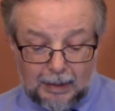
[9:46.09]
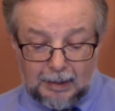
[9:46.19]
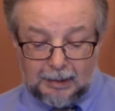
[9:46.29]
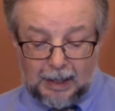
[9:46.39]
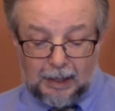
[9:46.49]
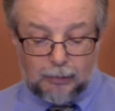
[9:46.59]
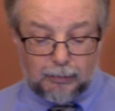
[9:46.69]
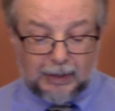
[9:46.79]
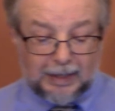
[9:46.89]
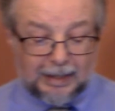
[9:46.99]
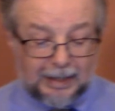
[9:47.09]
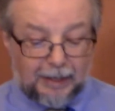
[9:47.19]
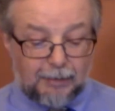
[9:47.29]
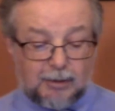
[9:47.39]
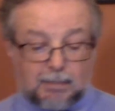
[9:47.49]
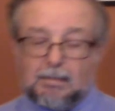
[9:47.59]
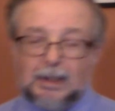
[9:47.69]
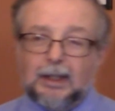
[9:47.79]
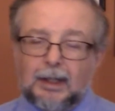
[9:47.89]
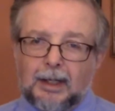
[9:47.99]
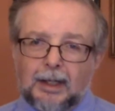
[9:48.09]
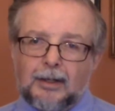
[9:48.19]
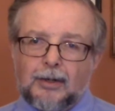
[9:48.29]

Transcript: Love gives meaning